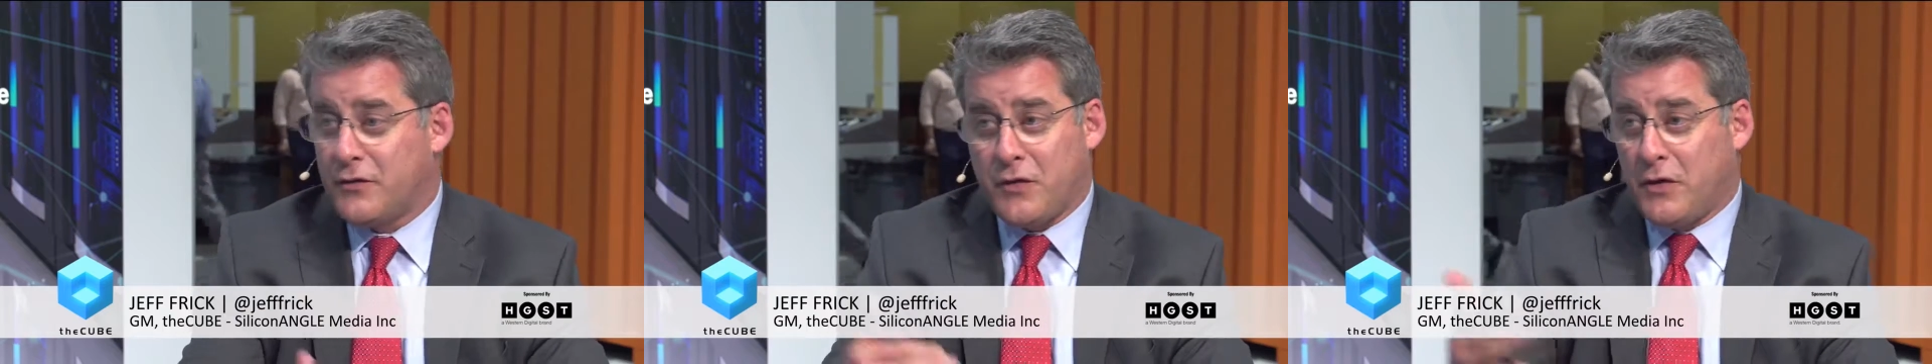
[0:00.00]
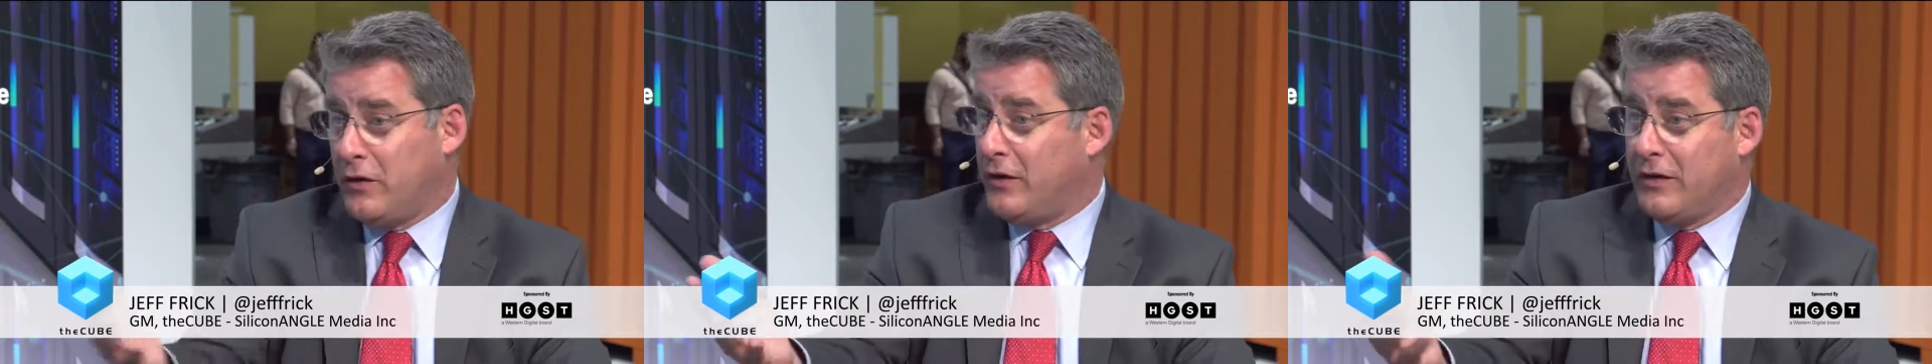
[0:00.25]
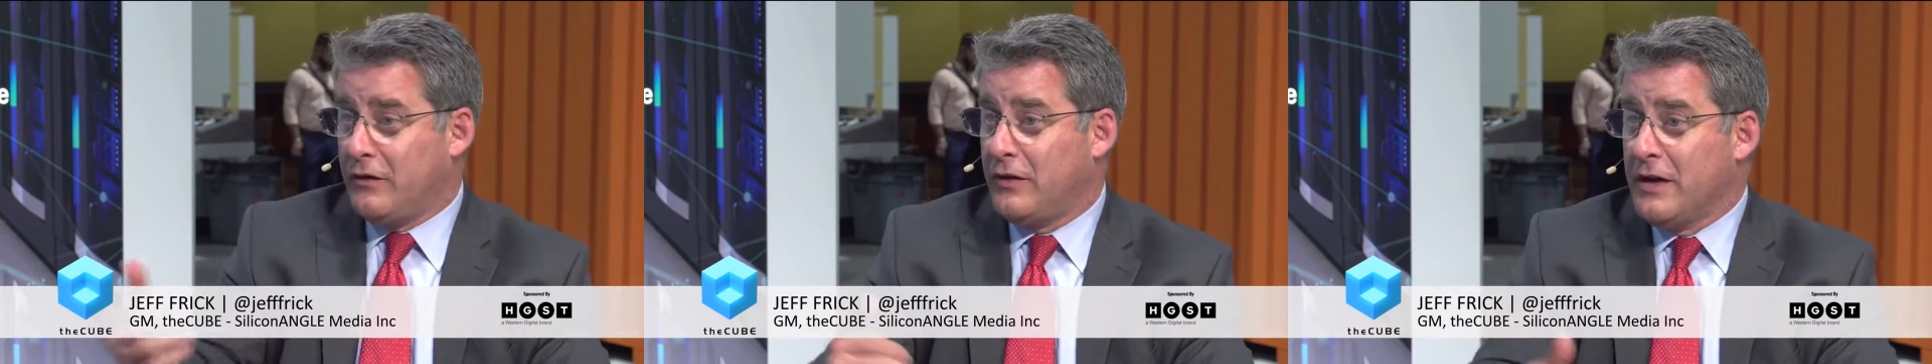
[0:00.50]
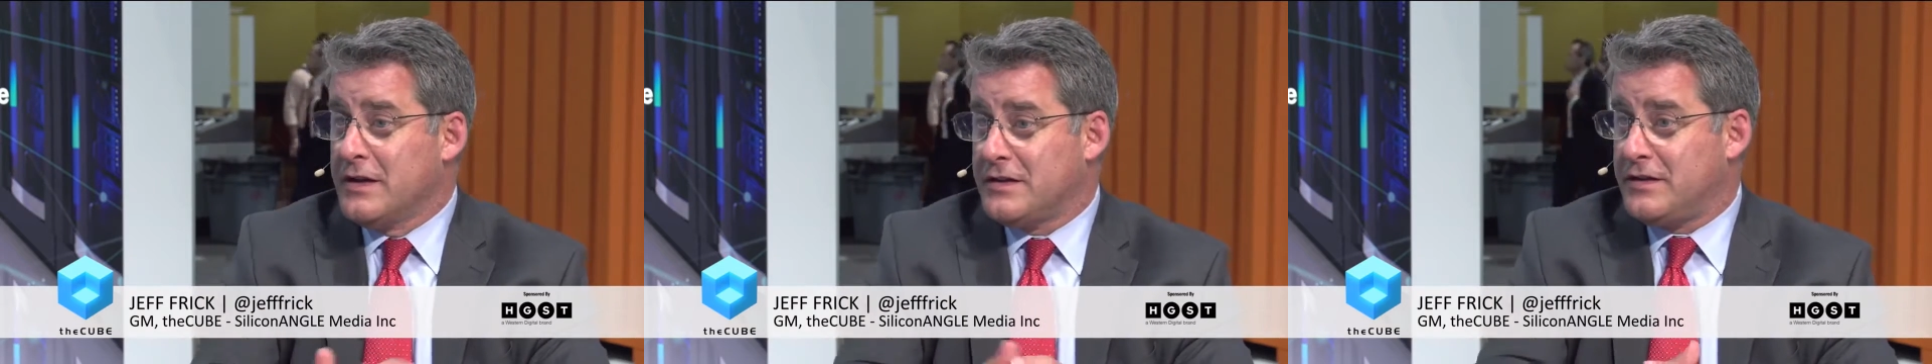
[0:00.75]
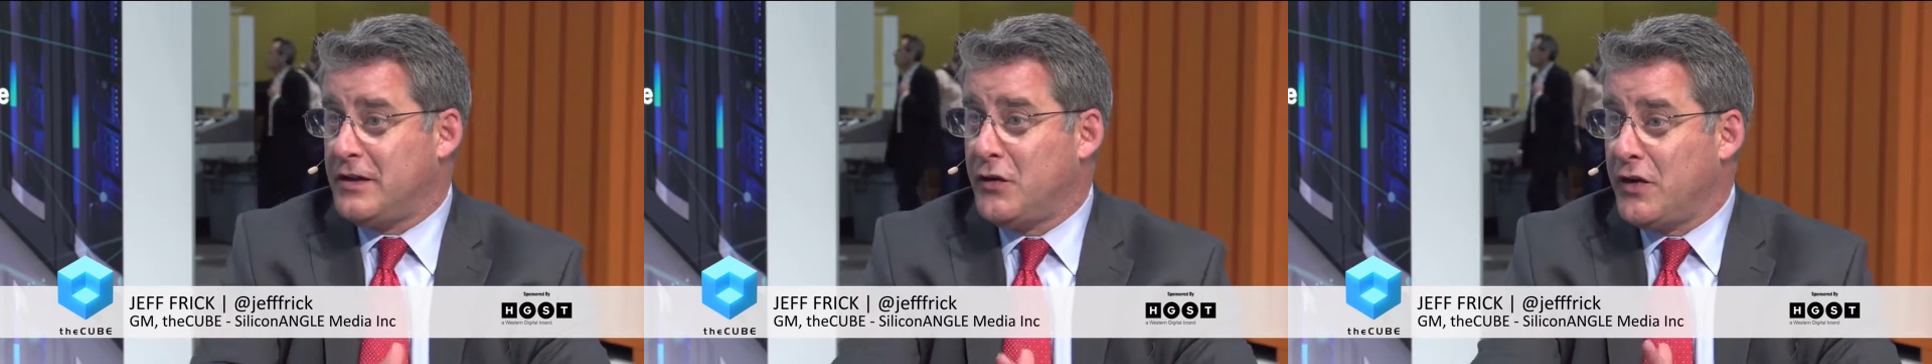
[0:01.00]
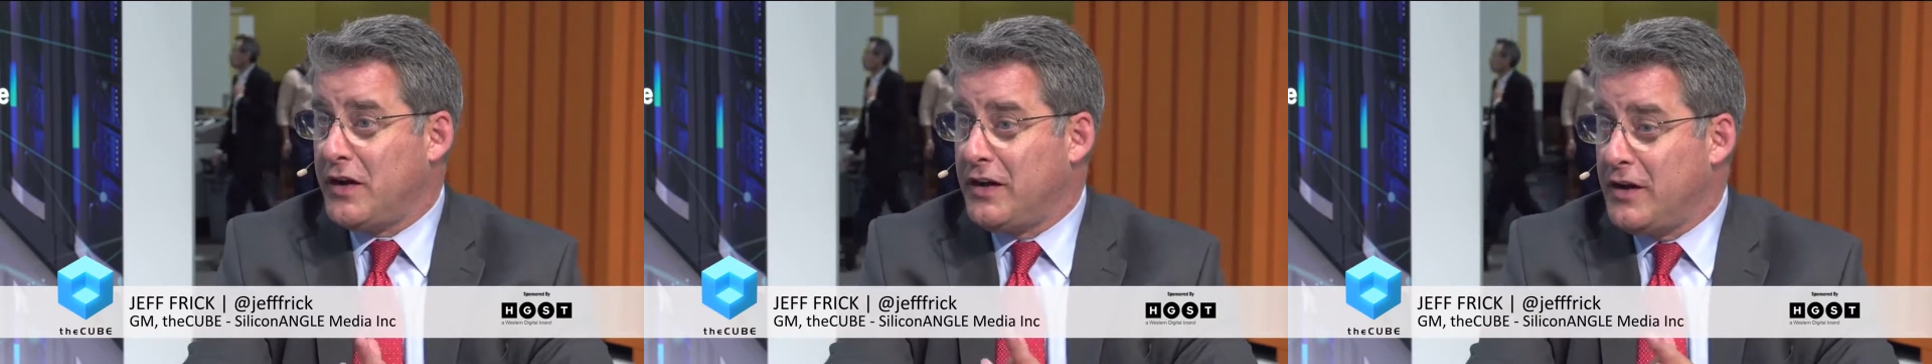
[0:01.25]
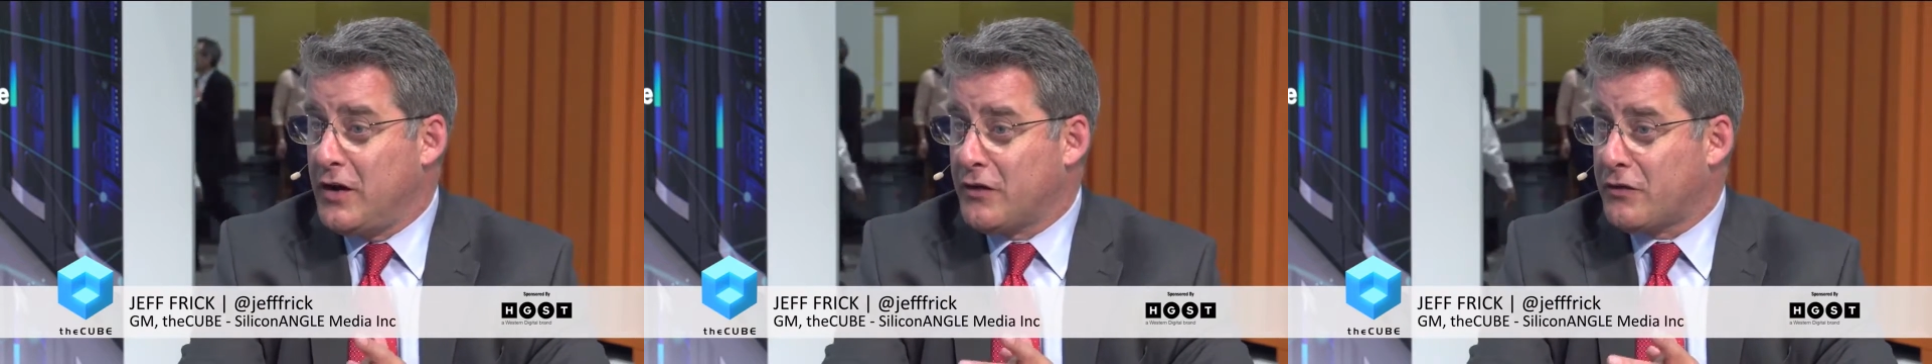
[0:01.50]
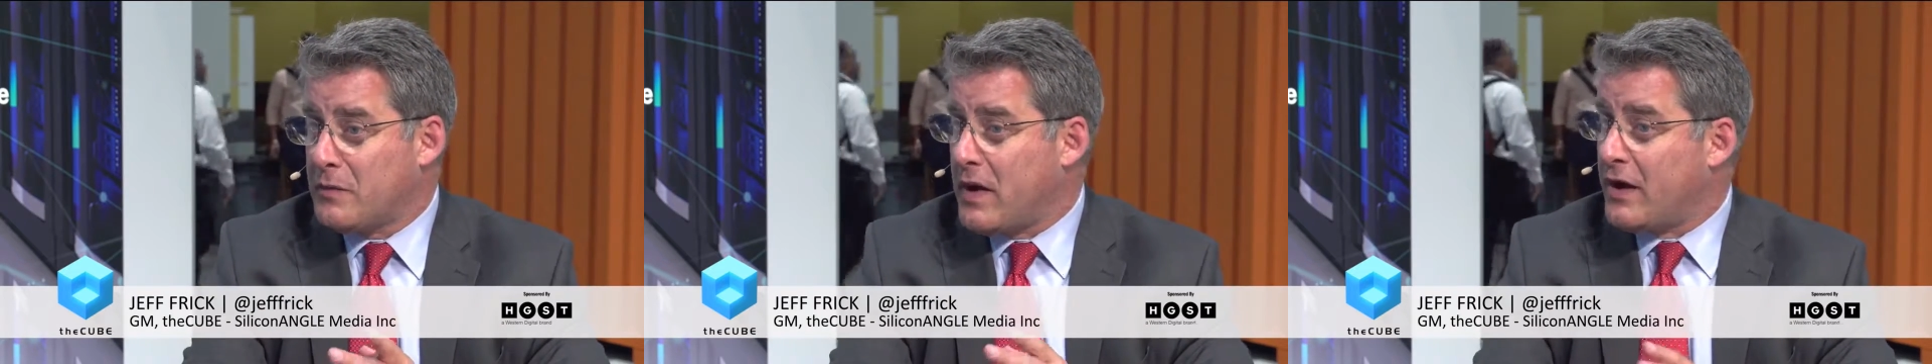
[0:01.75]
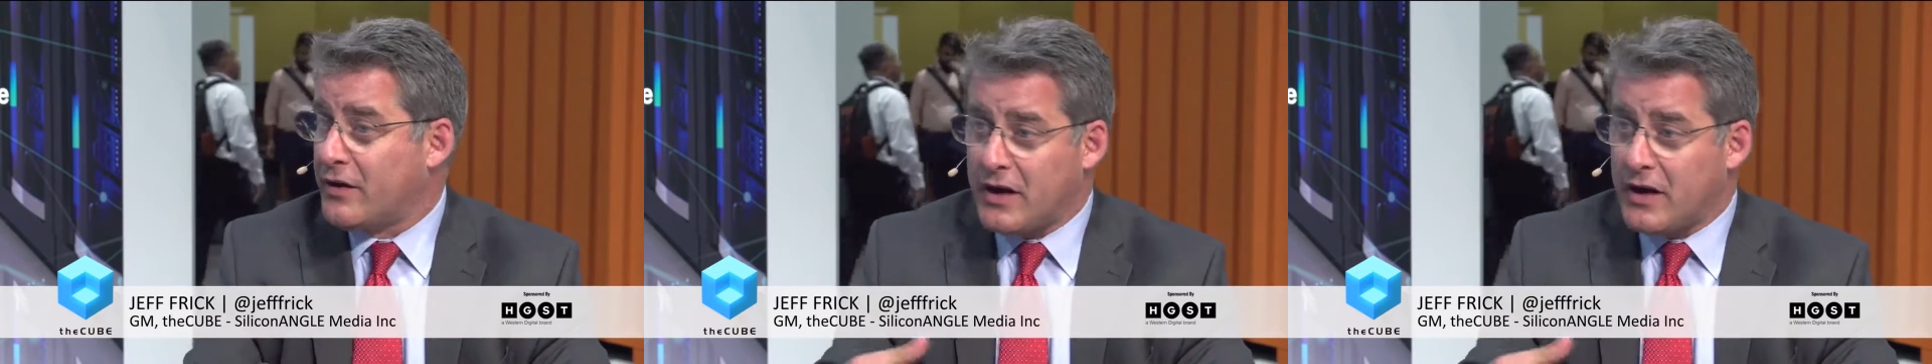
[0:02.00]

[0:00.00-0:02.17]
If we see you in a year from now,